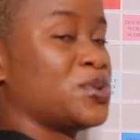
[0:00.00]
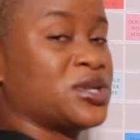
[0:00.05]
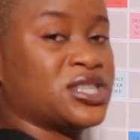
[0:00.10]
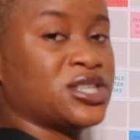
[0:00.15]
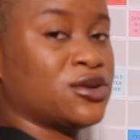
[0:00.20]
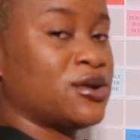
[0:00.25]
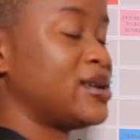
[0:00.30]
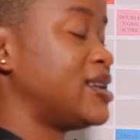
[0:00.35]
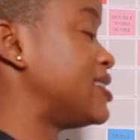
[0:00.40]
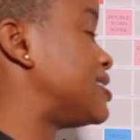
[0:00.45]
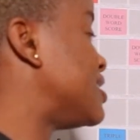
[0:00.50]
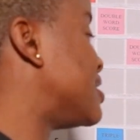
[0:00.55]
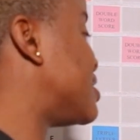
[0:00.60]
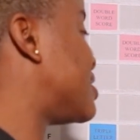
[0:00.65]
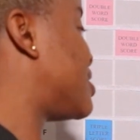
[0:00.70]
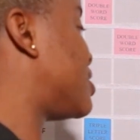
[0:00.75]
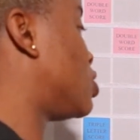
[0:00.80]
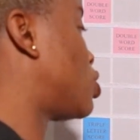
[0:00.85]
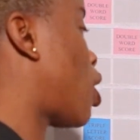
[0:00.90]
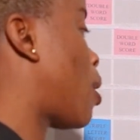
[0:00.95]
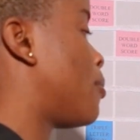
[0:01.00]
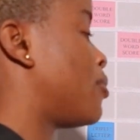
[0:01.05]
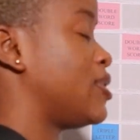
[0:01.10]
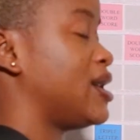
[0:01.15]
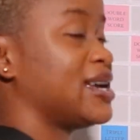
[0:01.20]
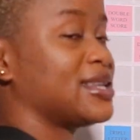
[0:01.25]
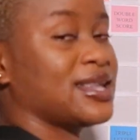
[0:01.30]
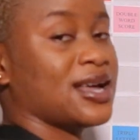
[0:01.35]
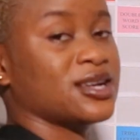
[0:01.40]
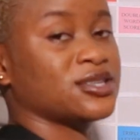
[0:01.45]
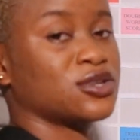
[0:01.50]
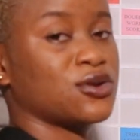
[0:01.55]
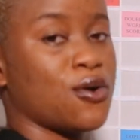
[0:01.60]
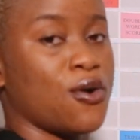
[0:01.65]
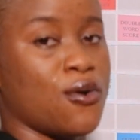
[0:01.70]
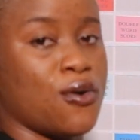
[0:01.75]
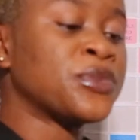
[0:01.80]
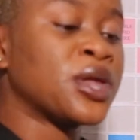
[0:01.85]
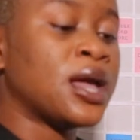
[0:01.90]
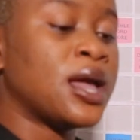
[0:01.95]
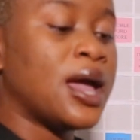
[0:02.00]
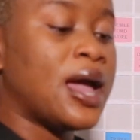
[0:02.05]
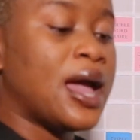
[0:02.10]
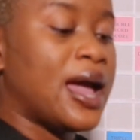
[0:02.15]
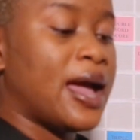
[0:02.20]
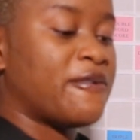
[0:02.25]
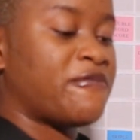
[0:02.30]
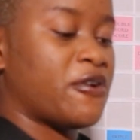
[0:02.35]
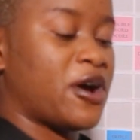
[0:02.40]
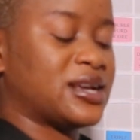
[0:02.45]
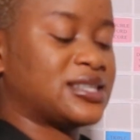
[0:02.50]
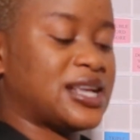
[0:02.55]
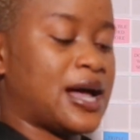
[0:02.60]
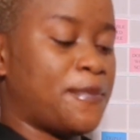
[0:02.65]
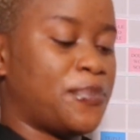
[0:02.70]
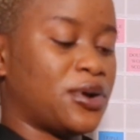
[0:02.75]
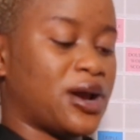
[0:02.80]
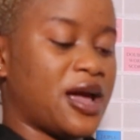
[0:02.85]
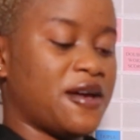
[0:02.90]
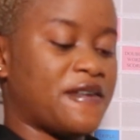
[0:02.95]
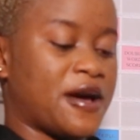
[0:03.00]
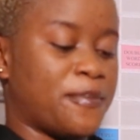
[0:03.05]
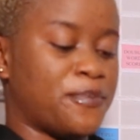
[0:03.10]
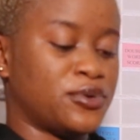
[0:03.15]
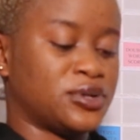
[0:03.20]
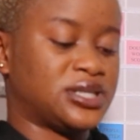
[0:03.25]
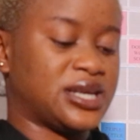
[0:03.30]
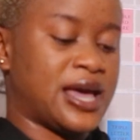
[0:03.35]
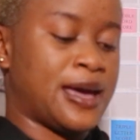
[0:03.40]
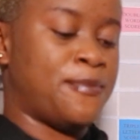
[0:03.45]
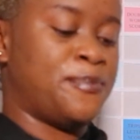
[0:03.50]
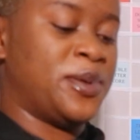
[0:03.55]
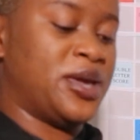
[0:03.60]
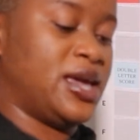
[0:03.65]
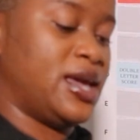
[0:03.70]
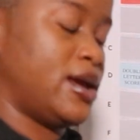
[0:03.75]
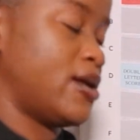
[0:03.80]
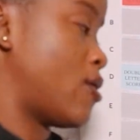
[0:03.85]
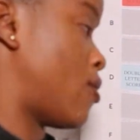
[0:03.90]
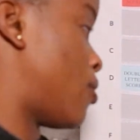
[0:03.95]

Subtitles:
written on it is double letter score. For example, now if I put a B